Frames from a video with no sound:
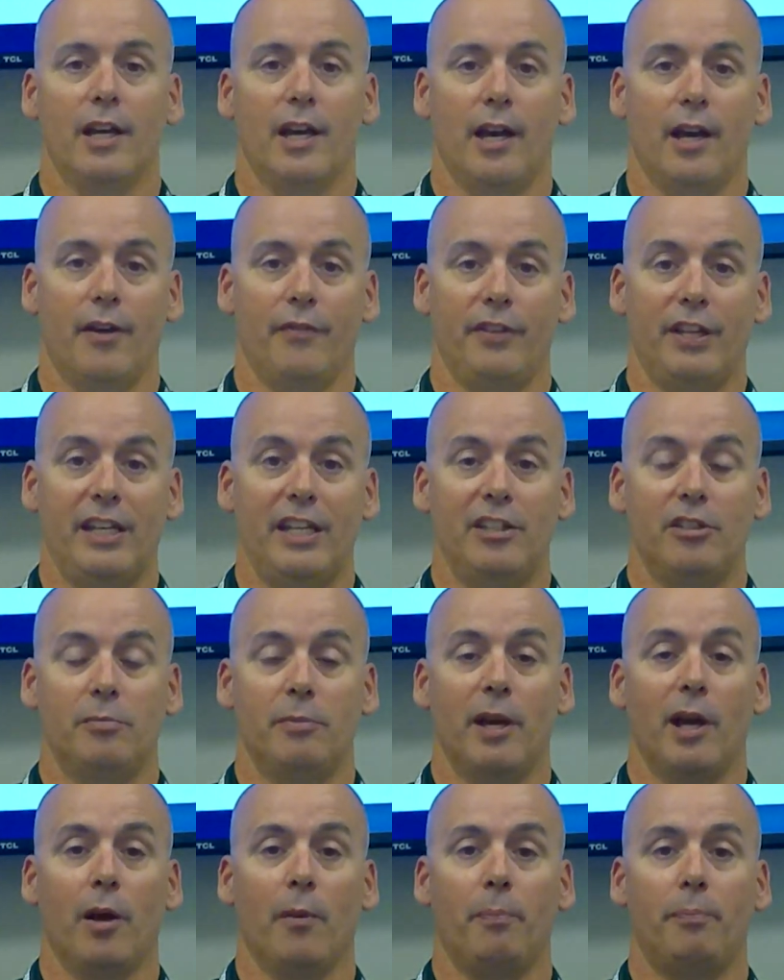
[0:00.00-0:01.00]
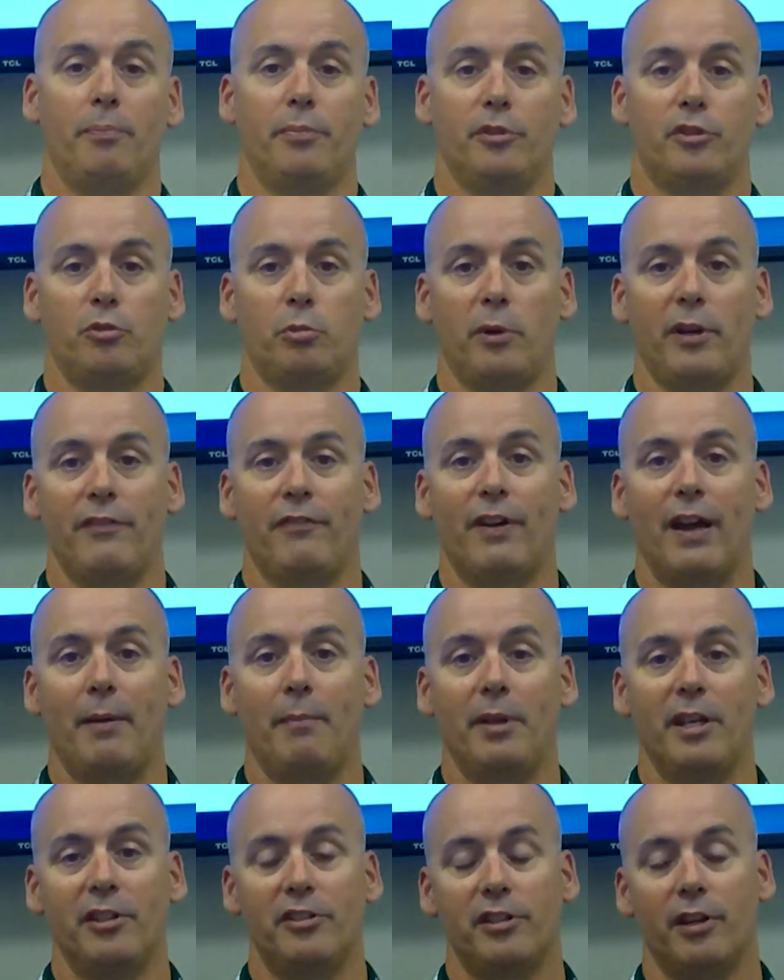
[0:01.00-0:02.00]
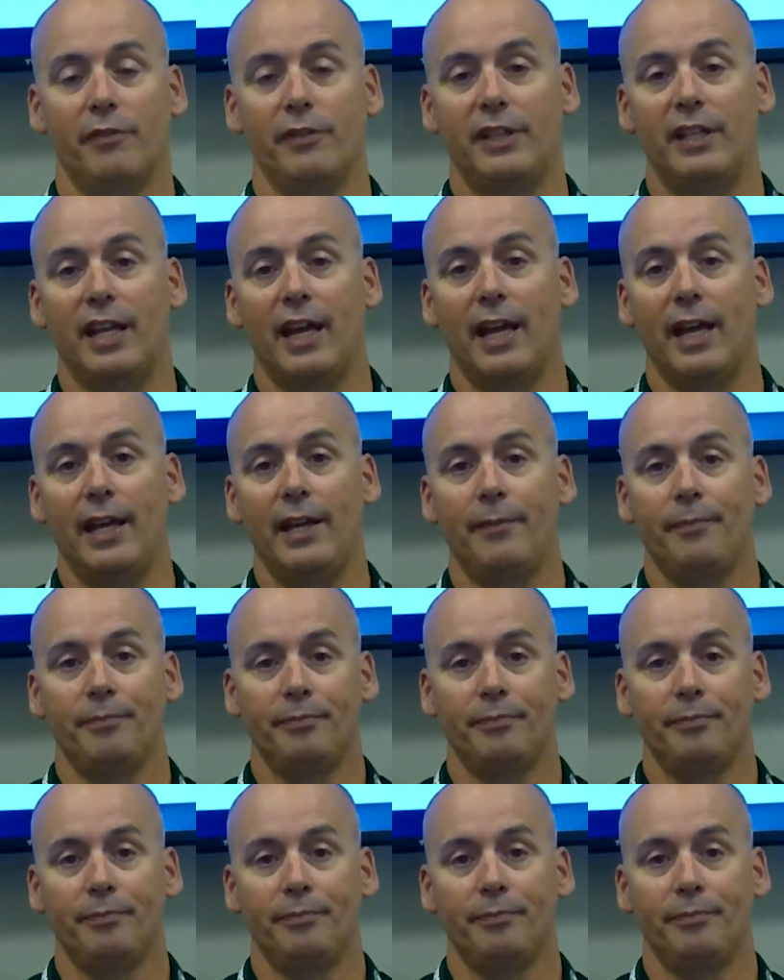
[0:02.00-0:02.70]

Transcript: Uh, they need some help, it's 25 minutes every day.